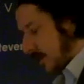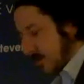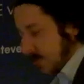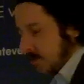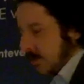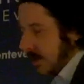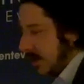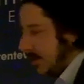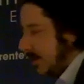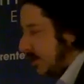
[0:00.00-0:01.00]
up Google
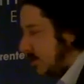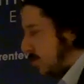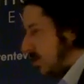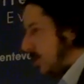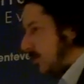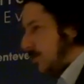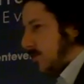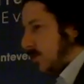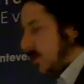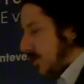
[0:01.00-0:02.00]
Analytics, what you're able to
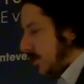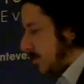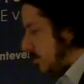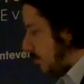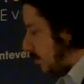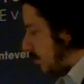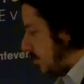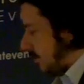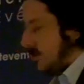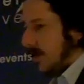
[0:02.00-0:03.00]
monitor is you
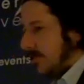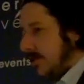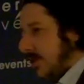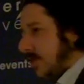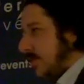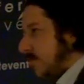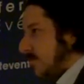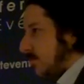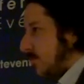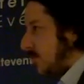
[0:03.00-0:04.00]
monitor the traffic that come in
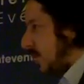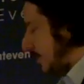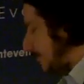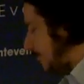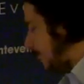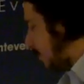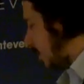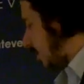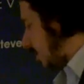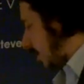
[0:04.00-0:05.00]
from your site,
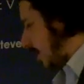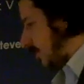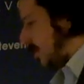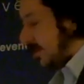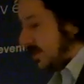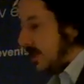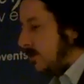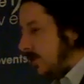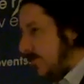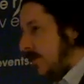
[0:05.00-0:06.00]
and you can see
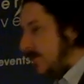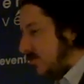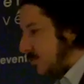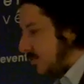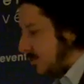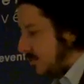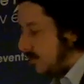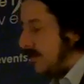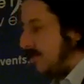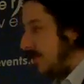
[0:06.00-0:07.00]
where they've come from. So
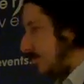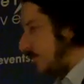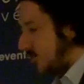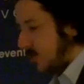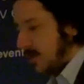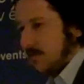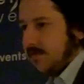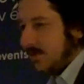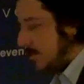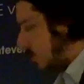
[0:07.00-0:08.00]
they've come from Twitter,
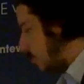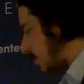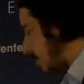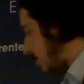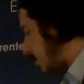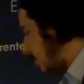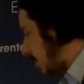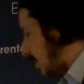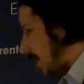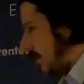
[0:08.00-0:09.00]
Facebook, wherever,
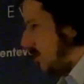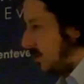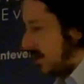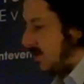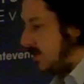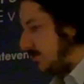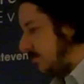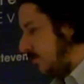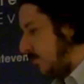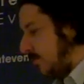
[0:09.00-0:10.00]
and then you can actually
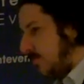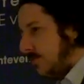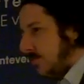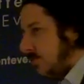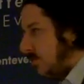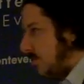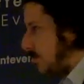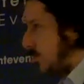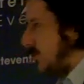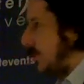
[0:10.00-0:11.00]
follow them through the
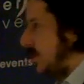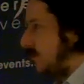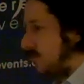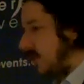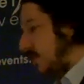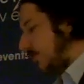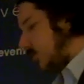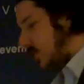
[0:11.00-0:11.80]
process right out to